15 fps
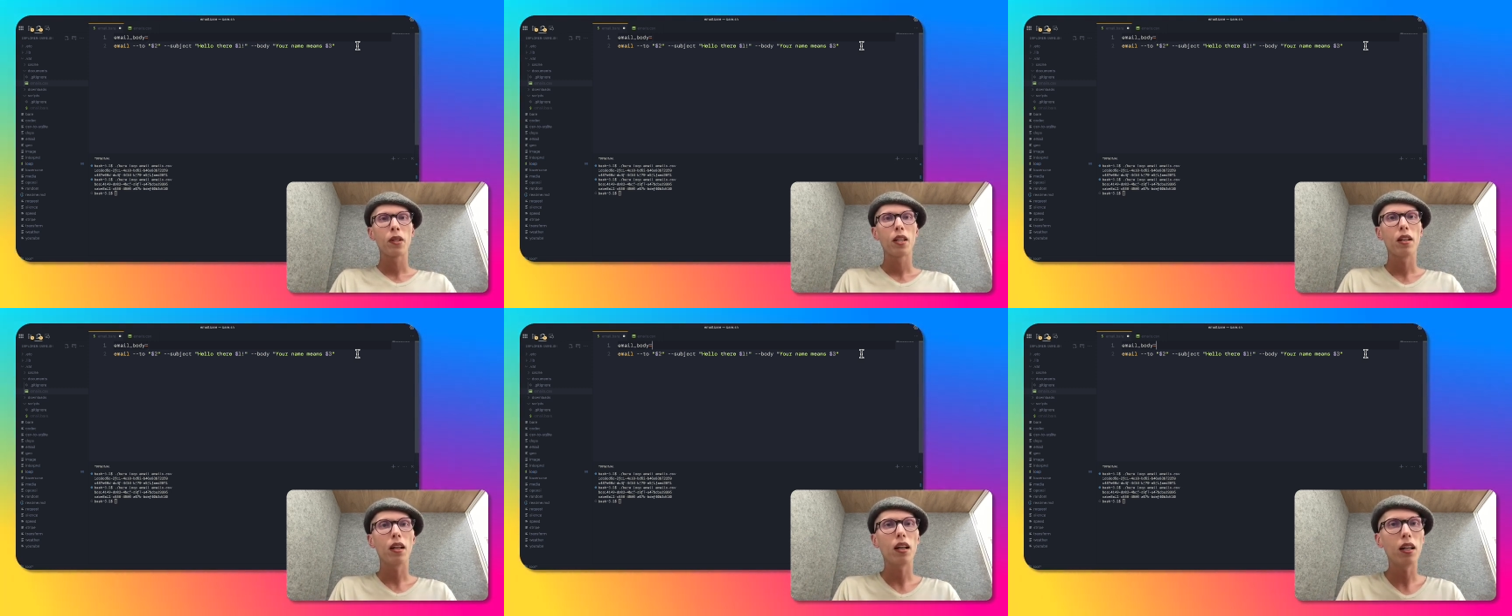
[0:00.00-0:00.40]

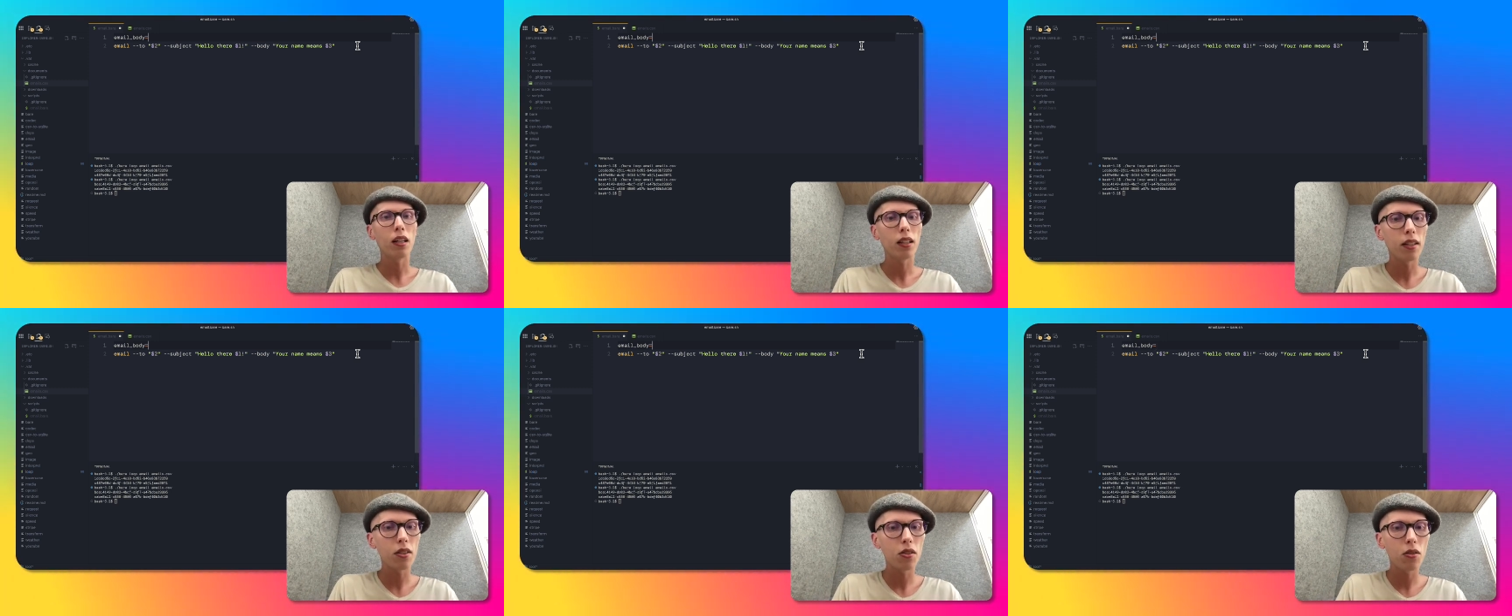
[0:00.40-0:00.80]

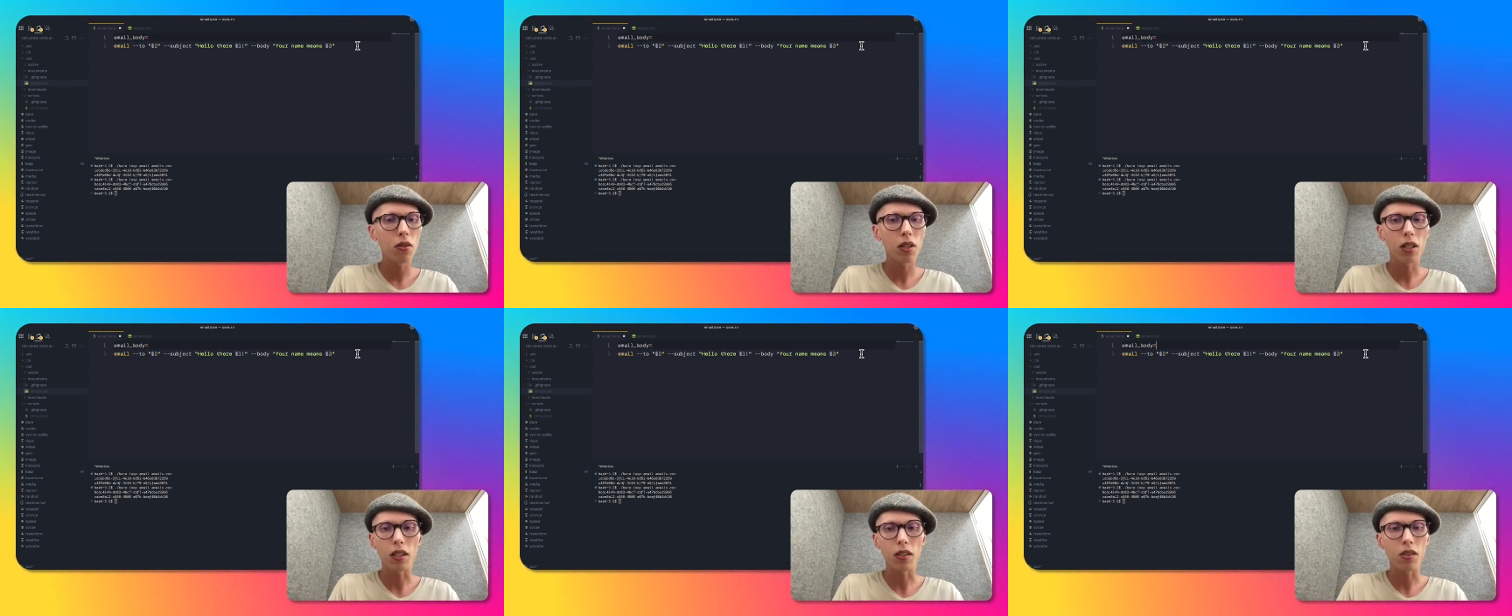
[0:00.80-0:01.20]
Let's do
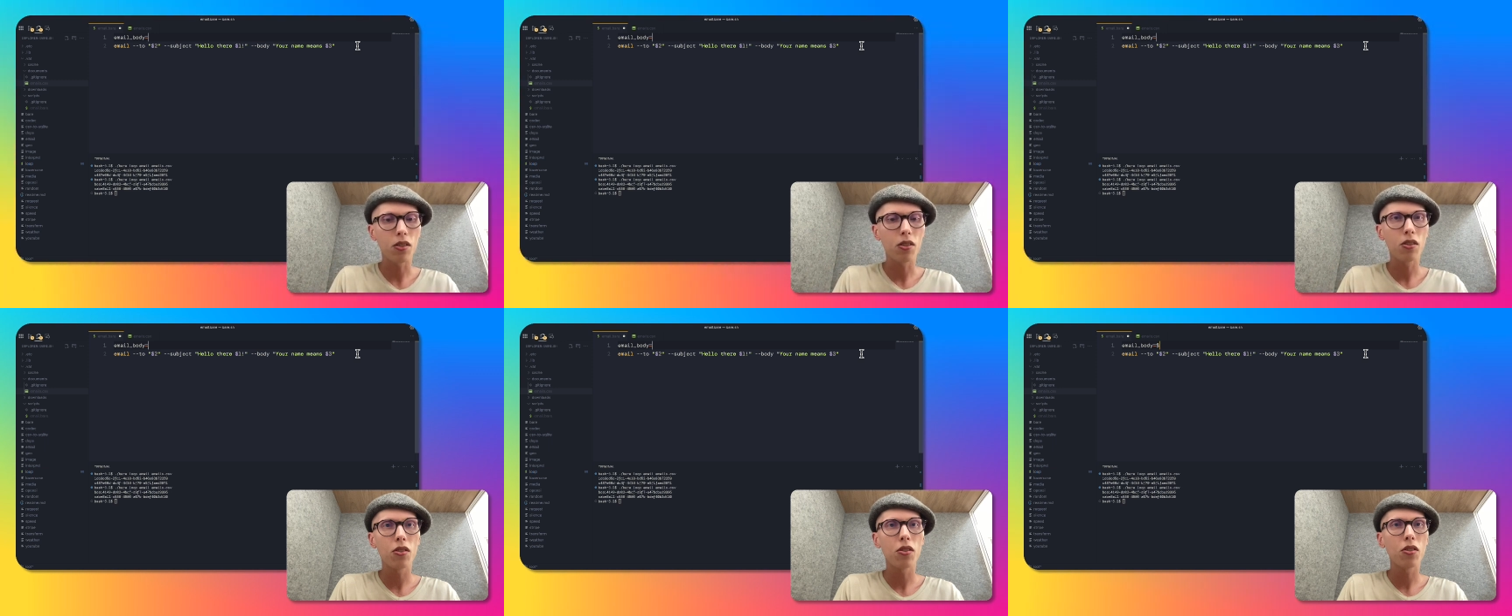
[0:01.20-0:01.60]

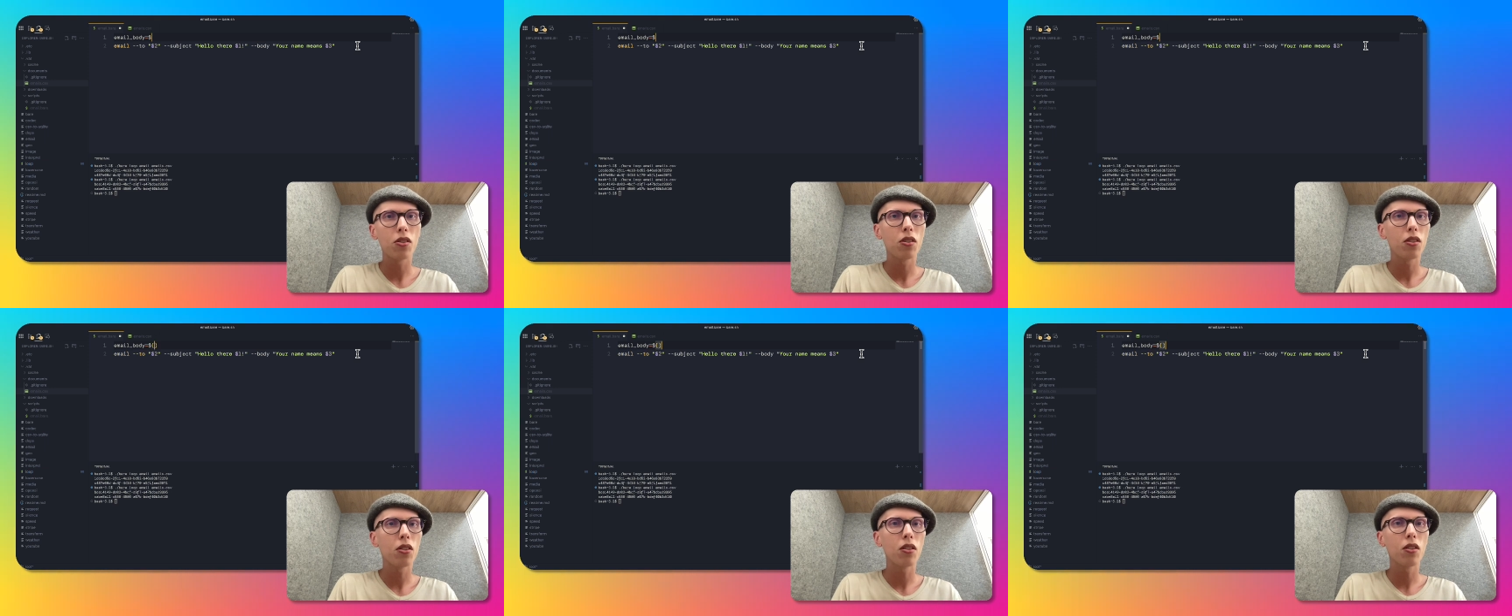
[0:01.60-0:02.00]
this.
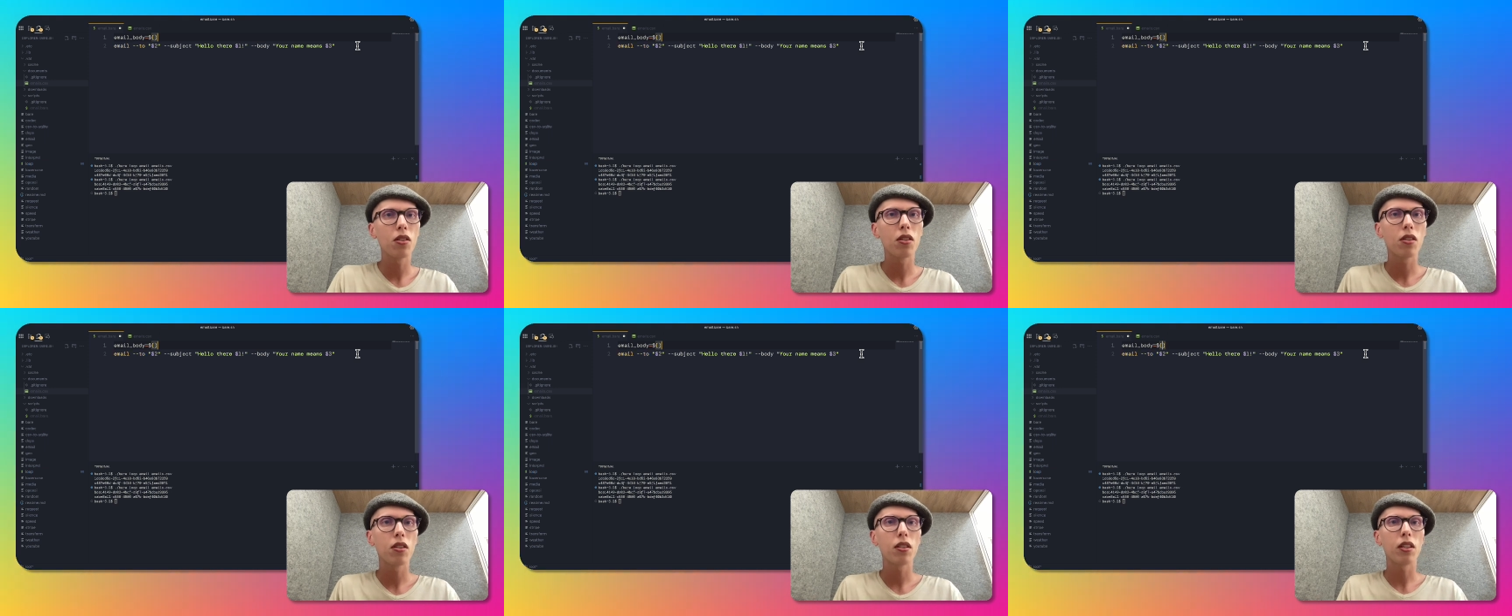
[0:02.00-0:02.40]

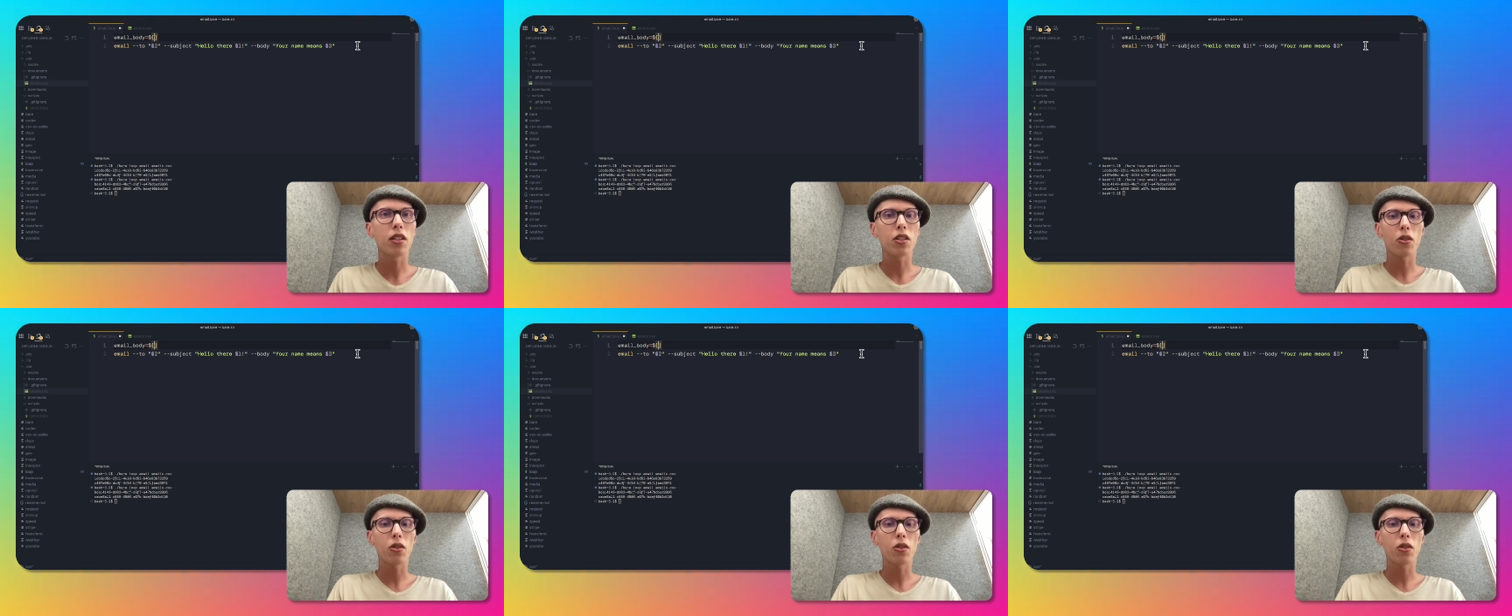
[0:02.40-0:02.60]
Let's